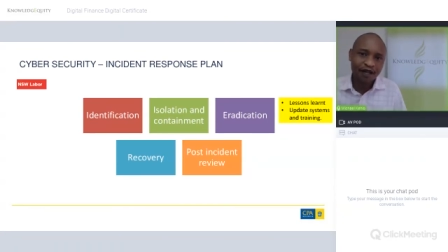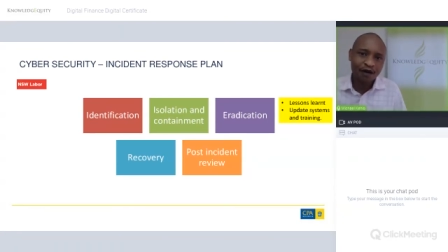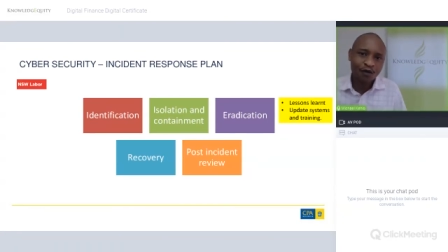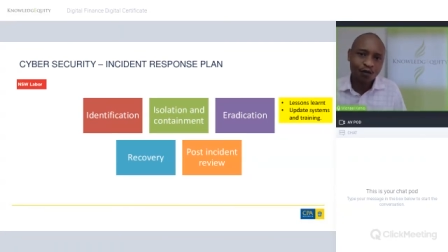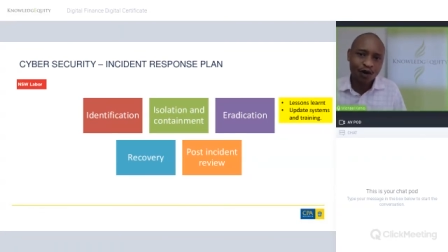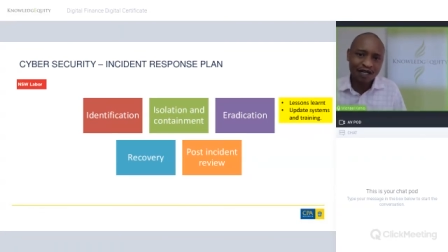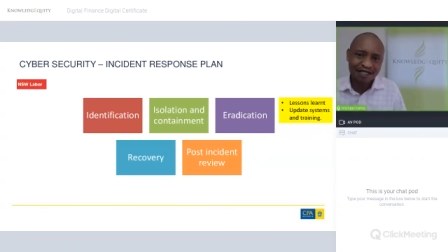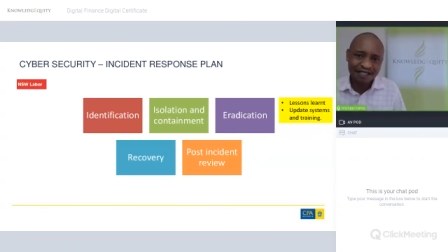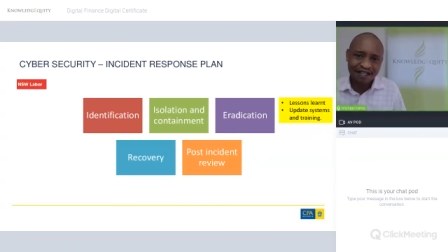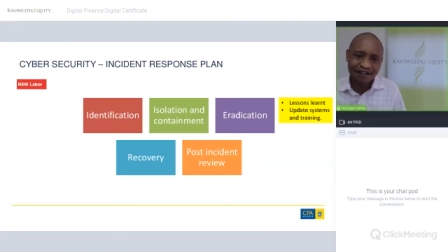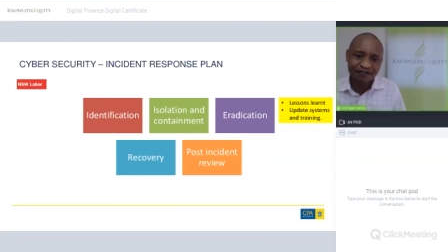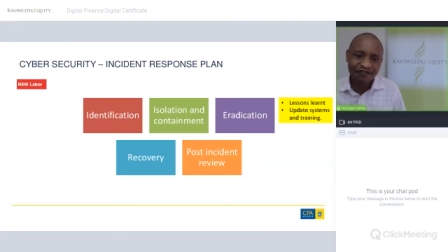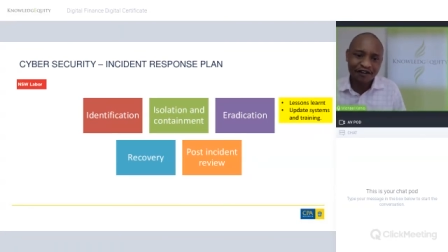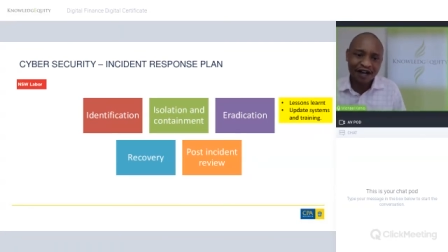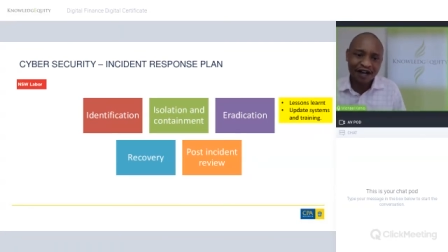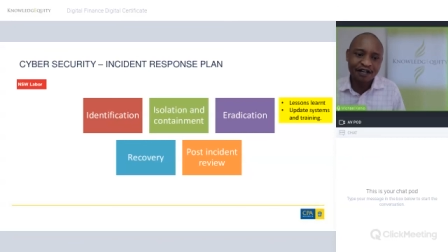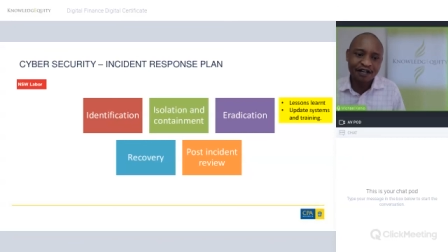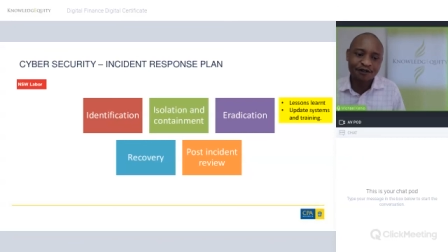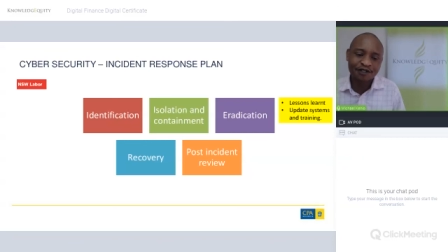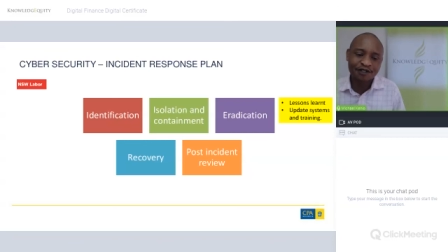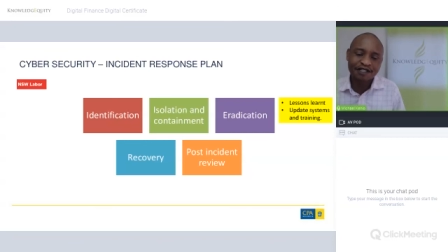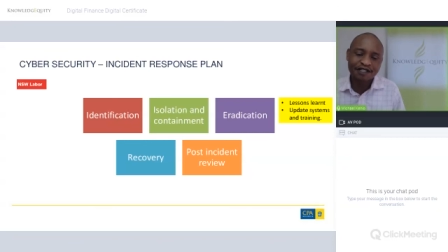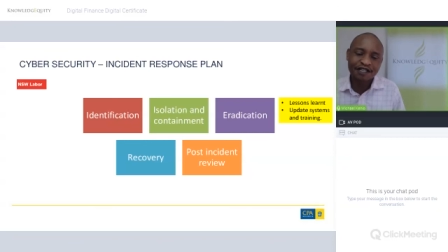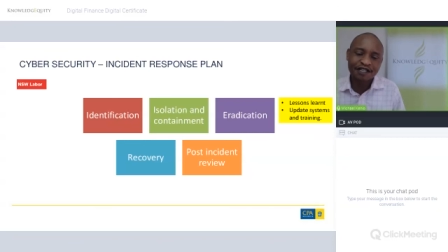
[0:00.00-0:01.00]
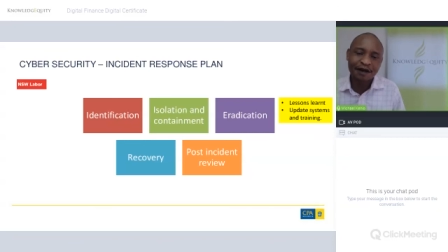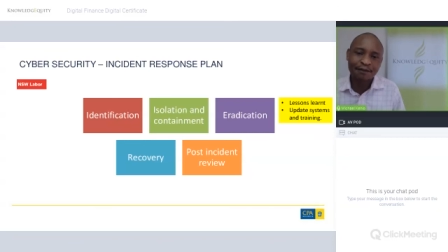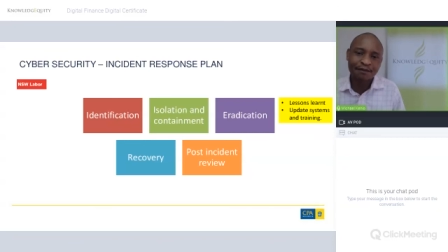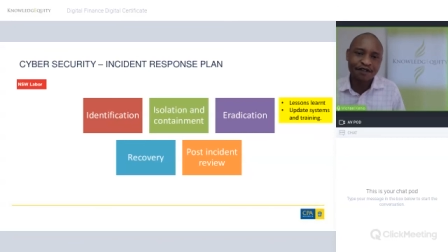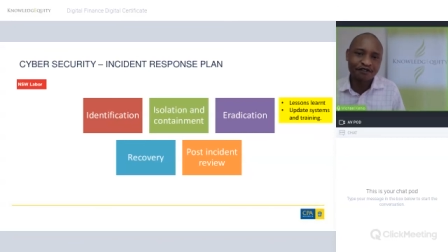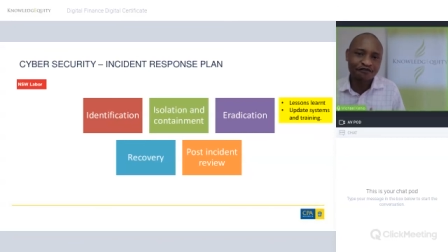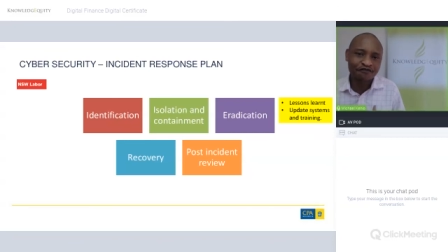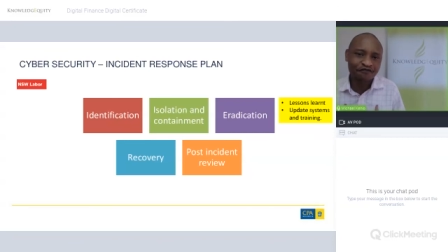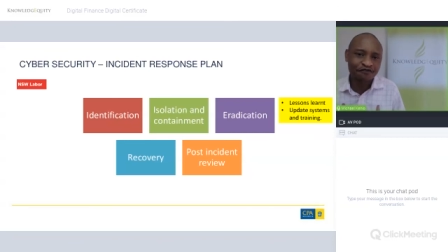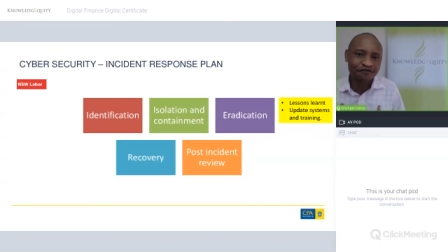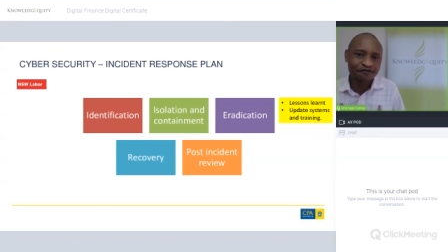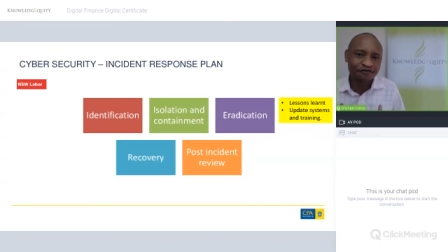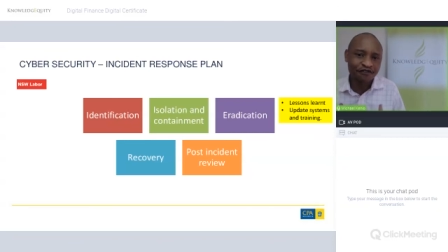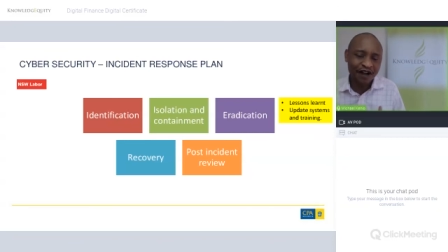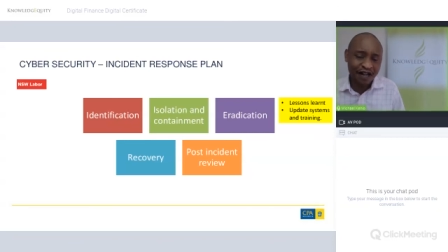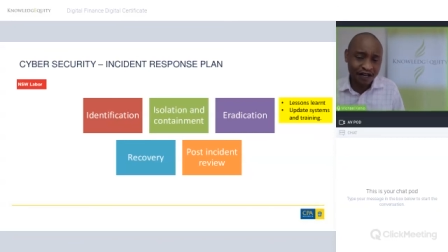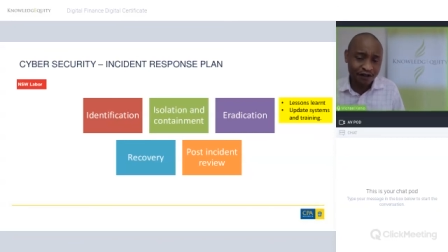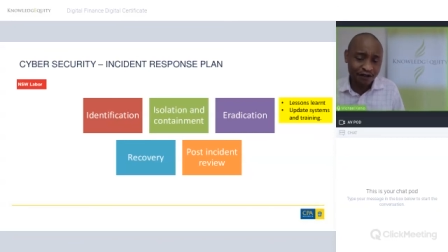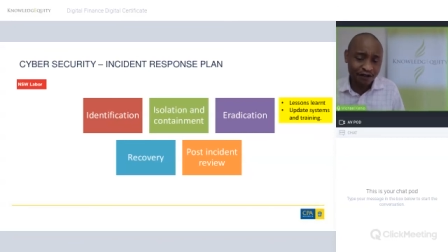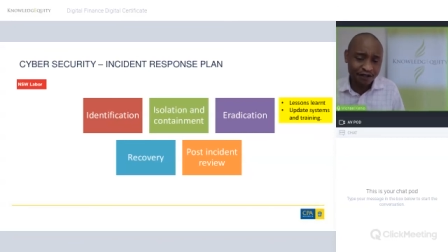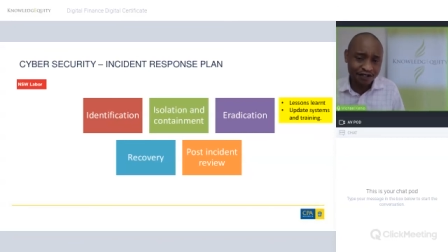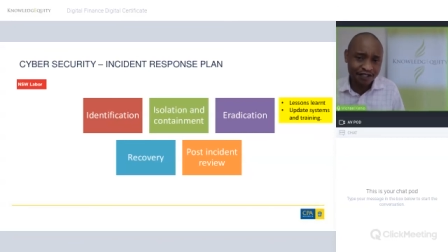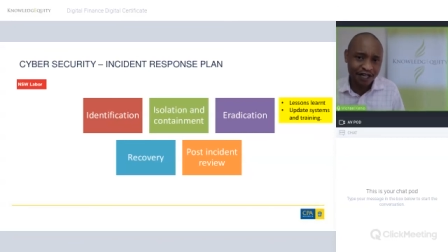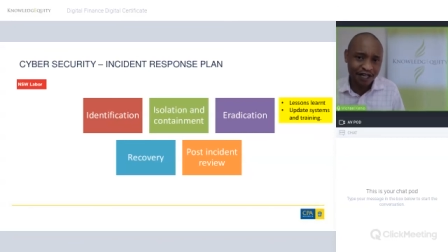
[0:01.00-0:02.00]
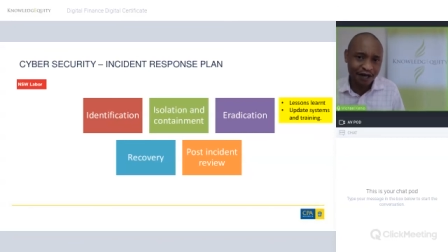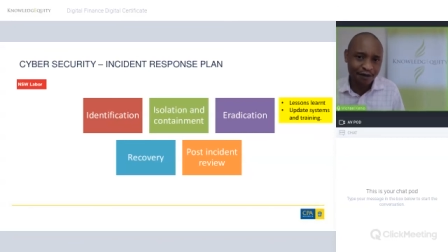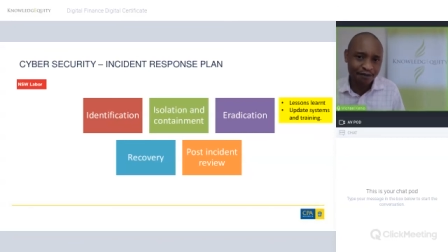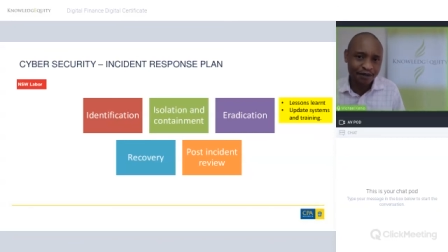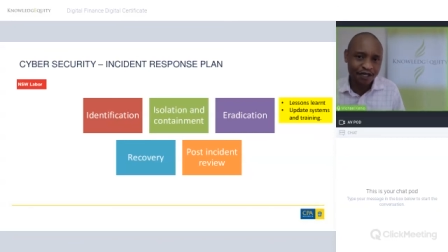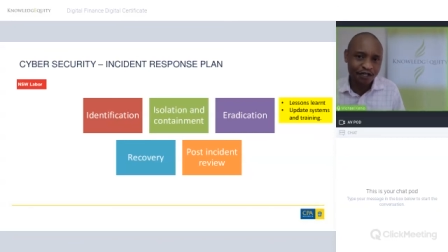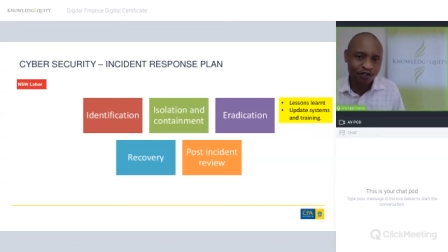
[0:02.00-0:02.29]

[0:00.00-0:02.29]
What's the final step? The final step